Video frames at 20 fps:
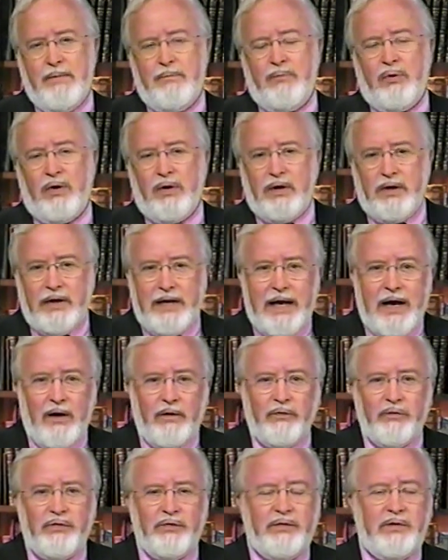
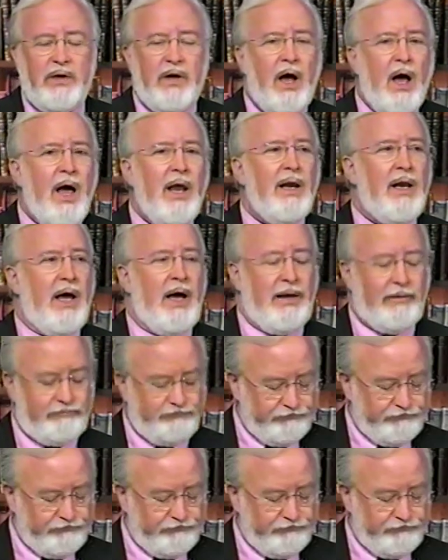pronounced Allah.